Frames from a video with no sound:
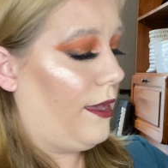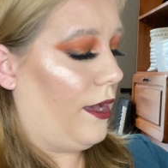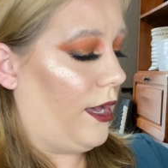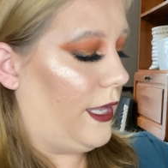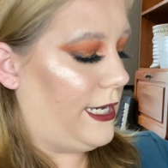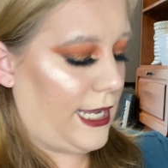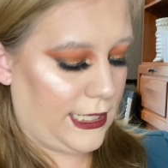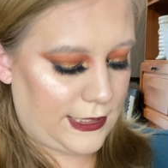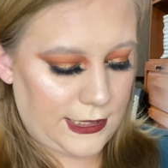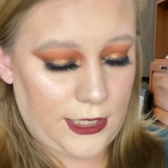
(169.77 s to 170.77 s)

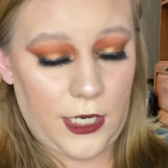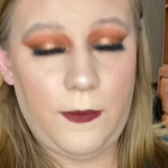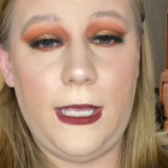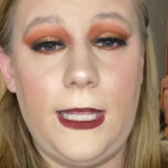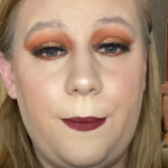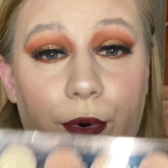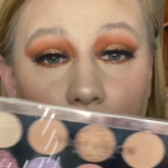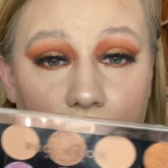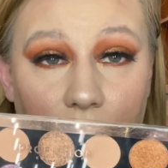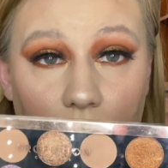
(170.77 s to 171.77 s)
Next is going to be the
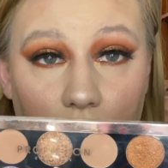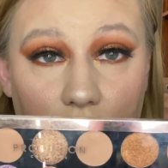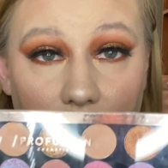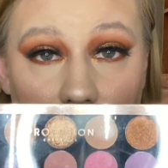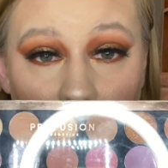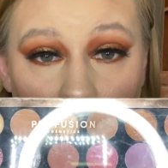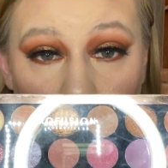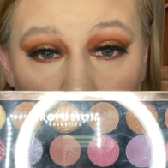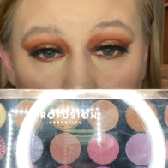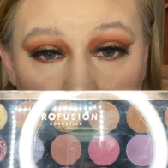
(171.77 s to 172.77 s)
Profusion
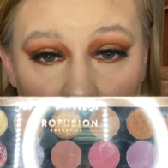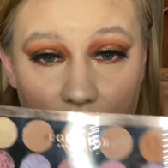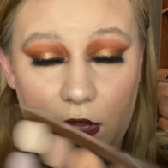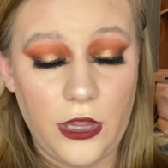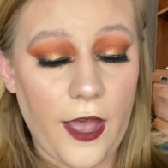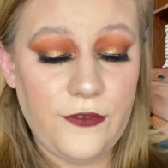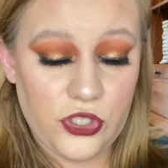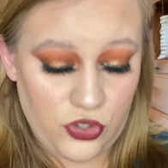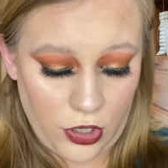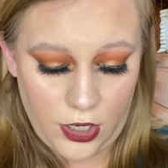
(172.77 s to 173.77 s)
Love
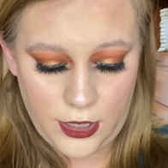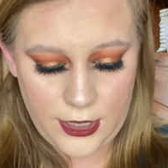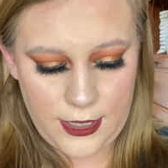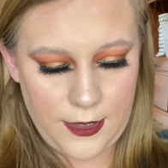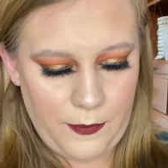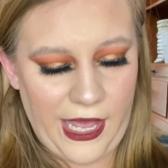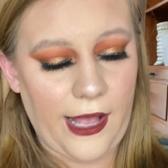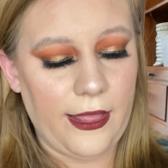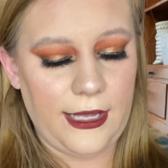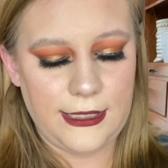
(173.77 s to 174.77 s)
Struck
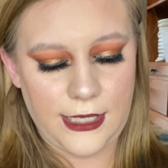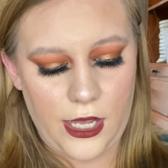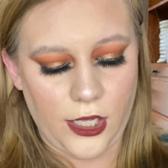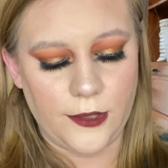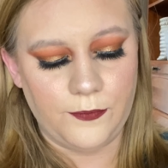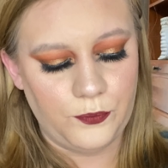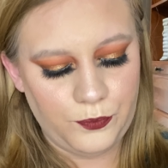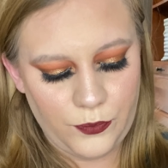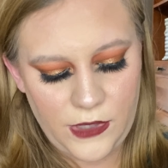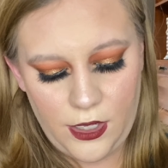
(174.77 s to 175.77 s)
palette.
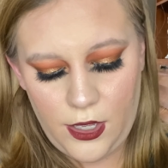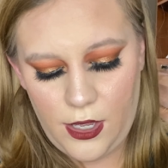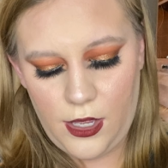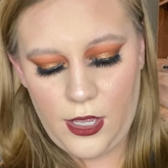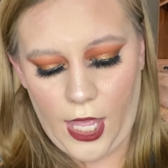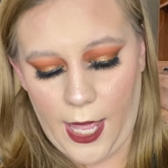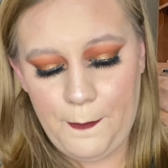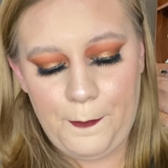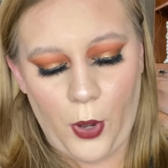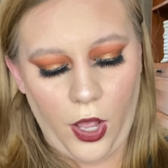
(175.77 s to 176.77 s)
I
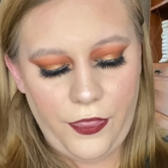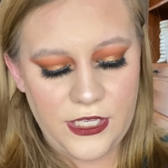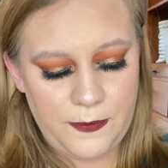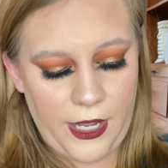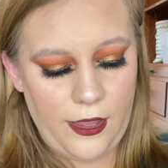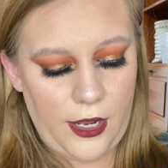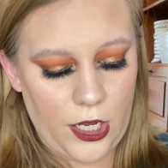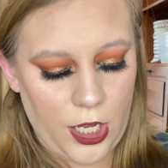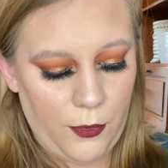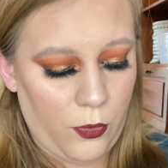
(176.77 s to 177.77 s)
bought this palette a
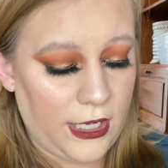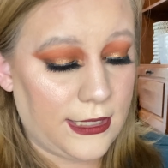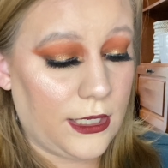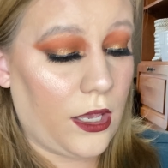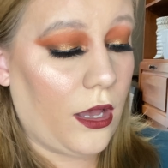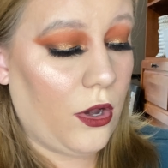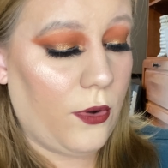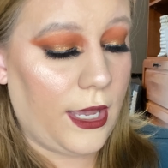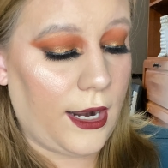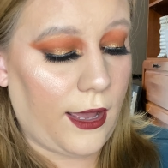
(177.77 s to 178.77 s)
couple weeks ago,
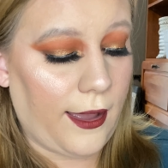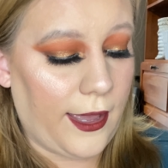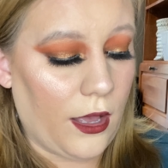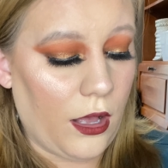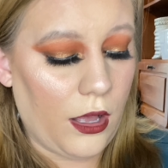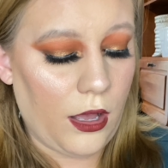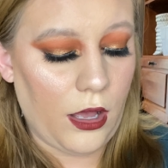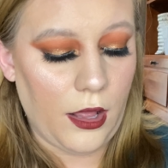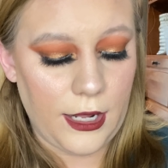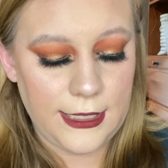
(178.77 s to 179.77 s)
and I
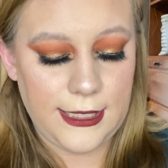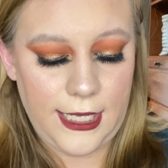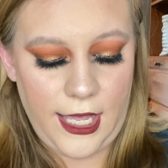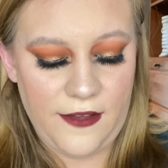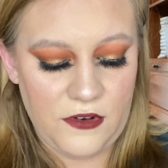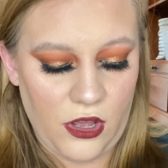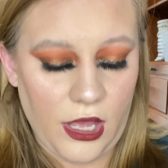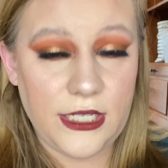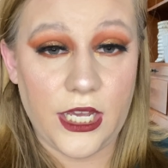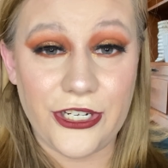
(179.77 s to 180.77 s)
honestly have
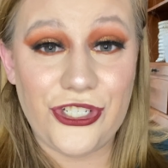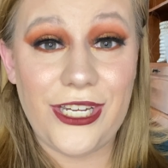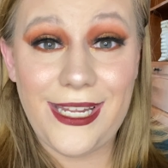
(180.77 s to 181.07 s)
not touched it